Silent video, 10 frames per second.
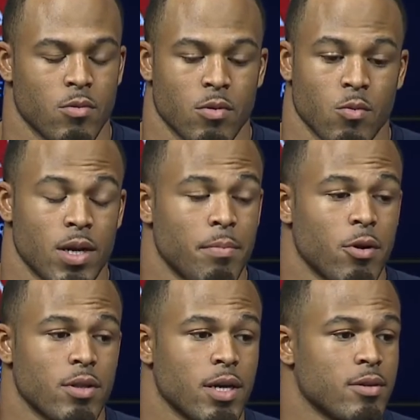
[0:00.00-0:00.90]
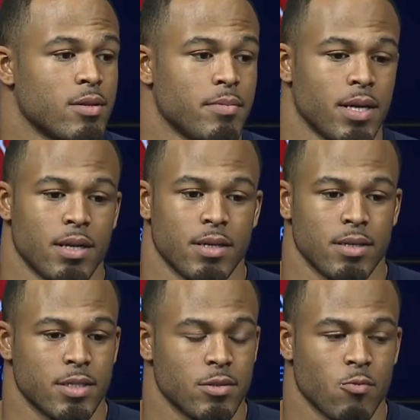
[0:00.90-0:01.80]
Well, when they're both healthy,
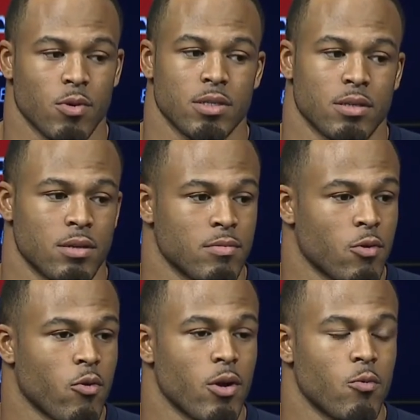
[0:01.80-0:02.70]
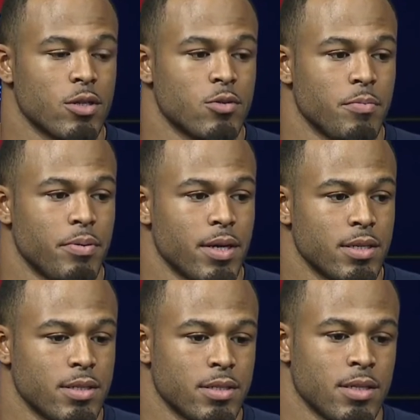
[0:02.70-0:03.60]
man, it's a great 1-2
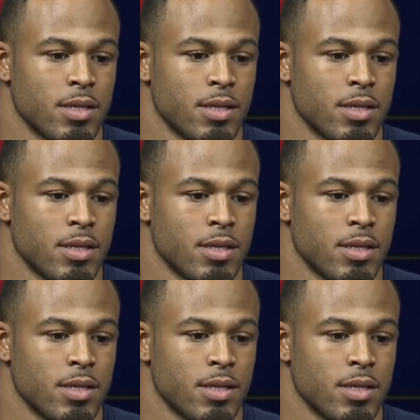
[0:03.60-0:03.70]
punch.